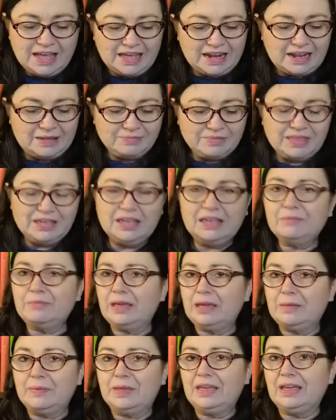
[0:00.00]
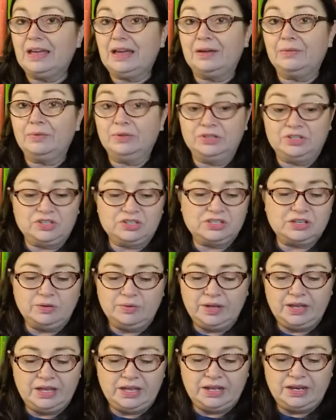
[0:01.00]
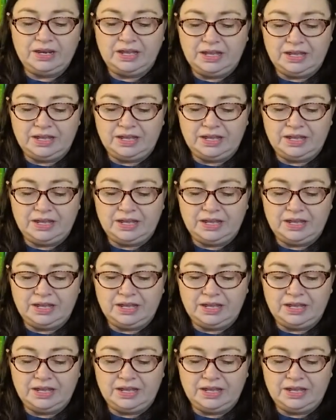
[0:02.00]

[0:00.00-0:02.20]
And I'm thinking maybe I will just go ahead